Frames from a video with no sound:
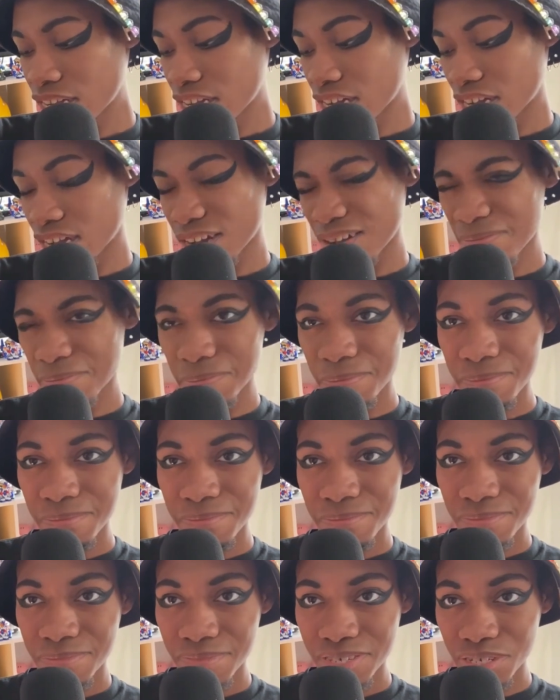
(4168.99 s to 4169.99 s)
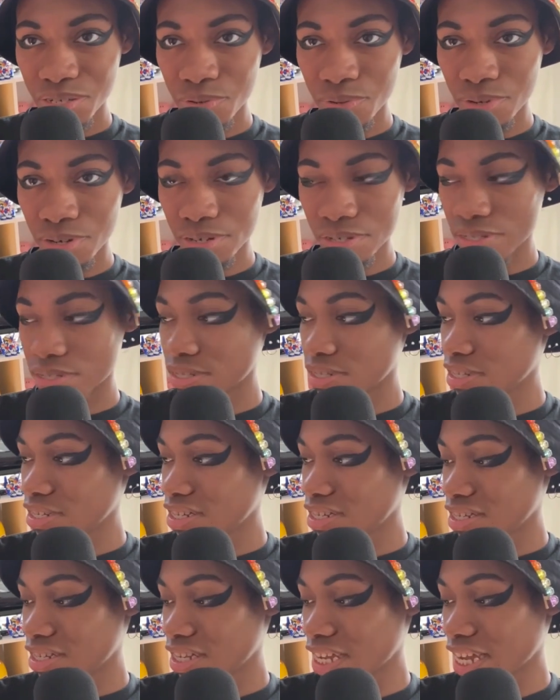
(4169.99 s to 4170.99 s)
Um, still works.
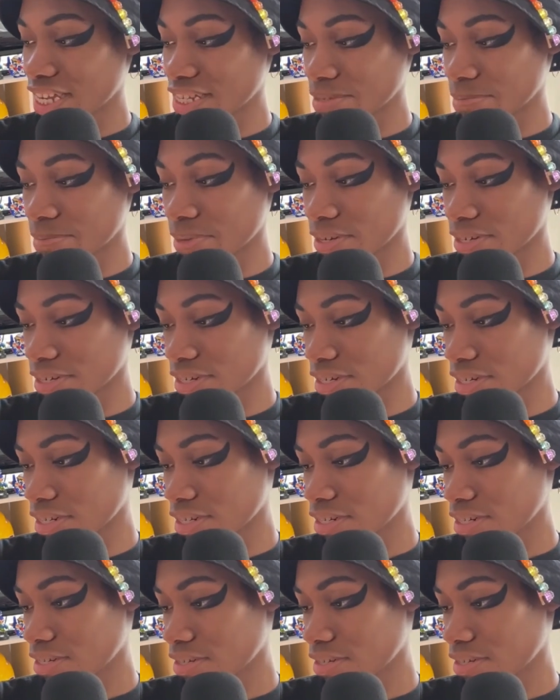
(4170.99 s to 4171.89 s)
It has a button.